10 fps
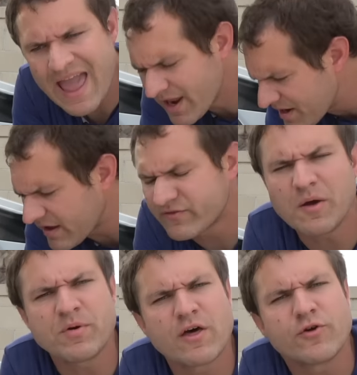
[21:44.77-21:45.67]
And next
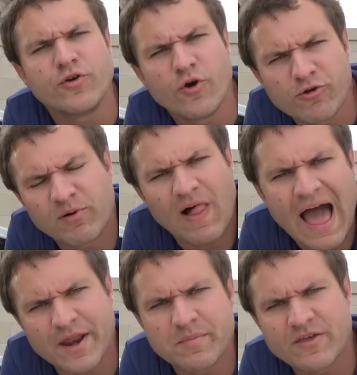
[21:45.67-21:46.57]
up, another notable
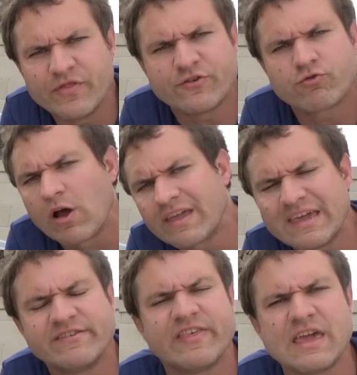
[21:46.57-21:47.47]
item in the trunk
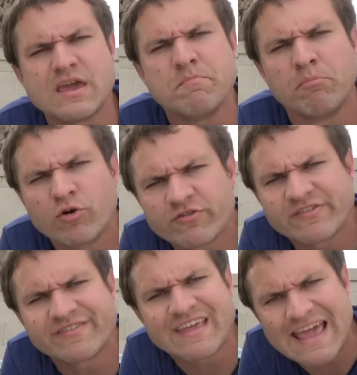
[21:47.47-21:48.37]
is the
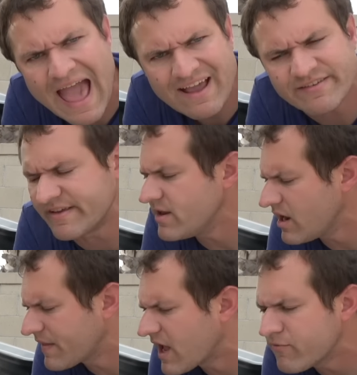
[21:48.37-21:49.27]
emergency exit.
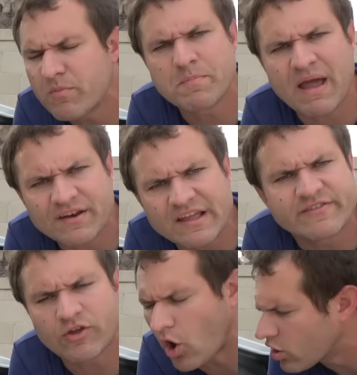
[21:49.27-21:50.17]
Now, the government
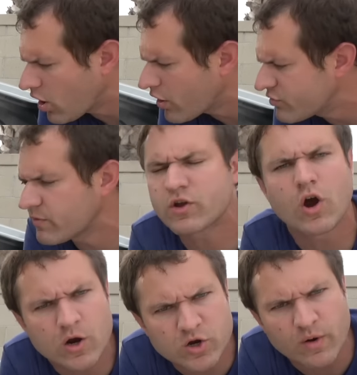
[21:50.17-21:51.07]
mandates that all cars with a
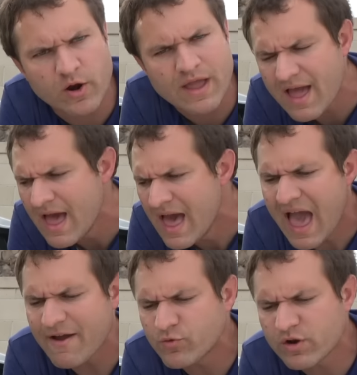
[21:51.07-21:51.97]
cargo area
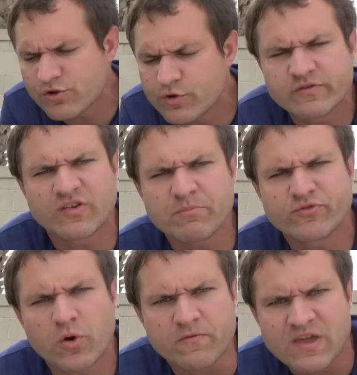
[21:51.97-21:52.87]
have to include some
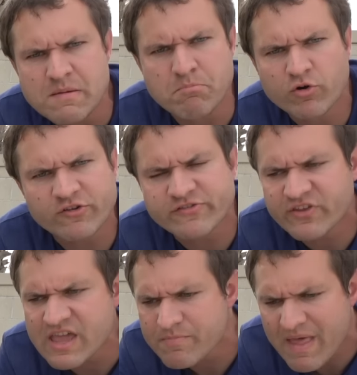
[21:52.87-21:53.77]
sort of
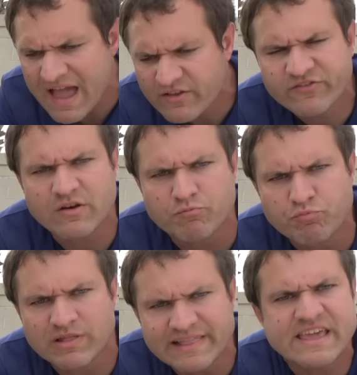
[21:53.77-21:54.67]
emergency exit
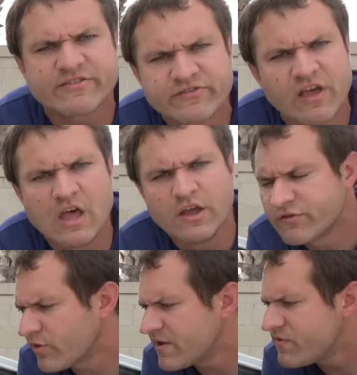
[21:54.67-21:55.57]
release
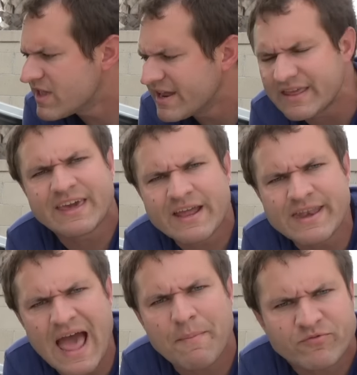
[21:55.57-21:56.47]
so that if you get
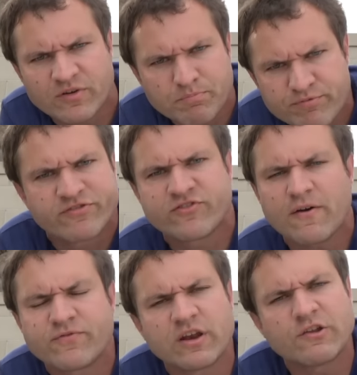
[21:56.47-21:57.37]
kidnapped and
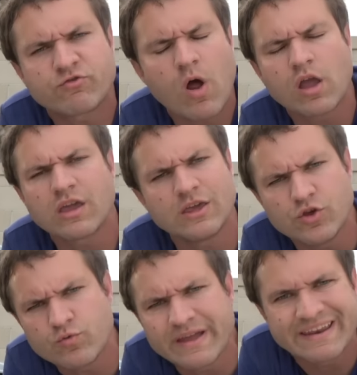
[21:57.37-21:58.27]
stuffed in a trunk,
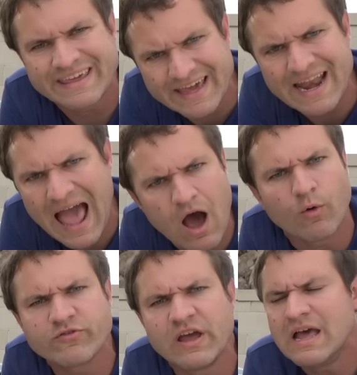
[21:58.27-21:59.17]
you can get
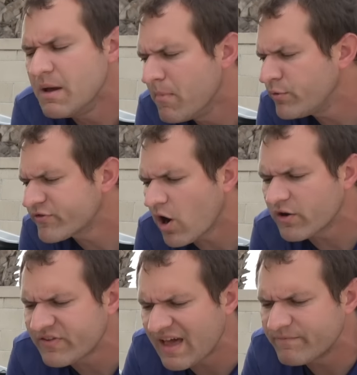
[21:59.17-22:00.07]
out. Most
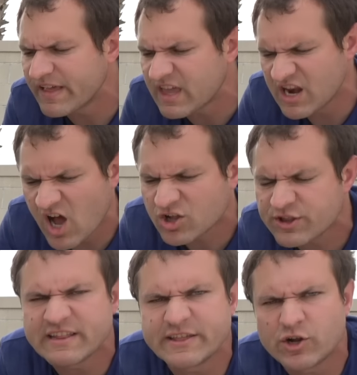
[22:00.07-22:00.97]
cars have like an
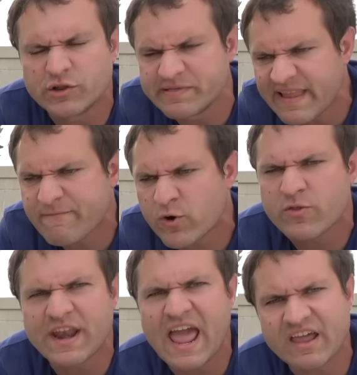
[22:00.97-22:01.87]
ugly little lever
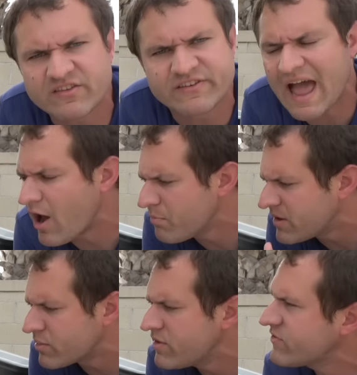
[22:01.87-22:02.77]
that hangs down,
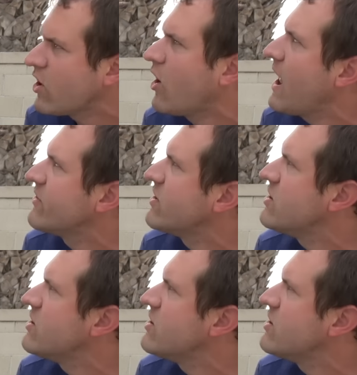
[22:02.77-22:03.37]
but this car has a